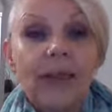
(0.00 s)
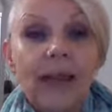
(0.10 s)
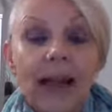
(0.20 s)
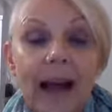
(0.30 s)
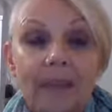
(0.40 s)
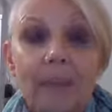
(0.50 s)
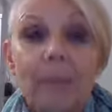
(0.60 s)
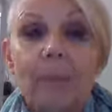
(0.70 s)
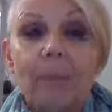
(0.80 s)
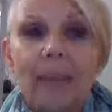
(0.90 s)
They have
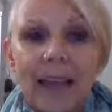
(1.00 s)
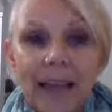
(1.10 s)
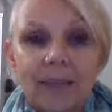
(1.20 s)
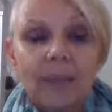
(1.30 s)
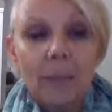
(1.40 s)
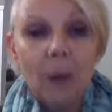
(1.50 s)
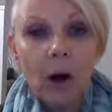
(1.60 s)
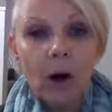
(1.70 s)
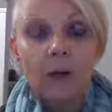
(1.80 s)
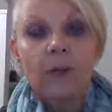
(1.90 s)
big
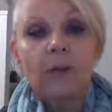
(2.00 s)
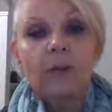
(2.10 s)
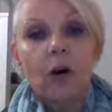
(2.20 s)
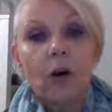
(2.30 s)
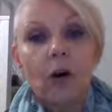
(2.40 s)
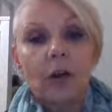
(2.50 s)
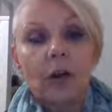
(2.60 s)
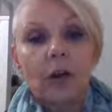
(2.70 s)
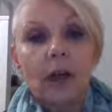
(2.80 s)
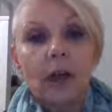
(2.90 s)
demands
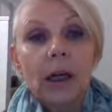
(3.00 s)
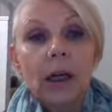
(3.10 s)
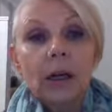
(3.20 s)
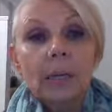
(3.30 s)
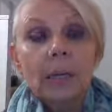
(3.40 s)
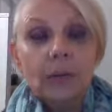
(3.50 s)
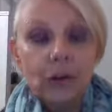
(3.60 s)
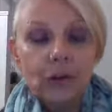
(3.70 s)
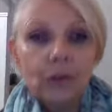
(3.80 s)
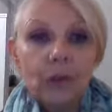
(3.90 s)
on
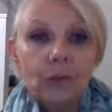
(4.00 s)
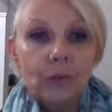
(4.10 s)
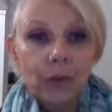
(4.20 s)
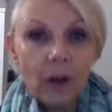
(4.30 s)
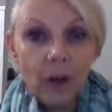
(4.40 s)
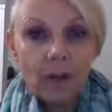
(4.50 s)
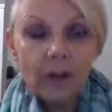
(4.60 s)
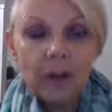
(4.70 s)
producing results.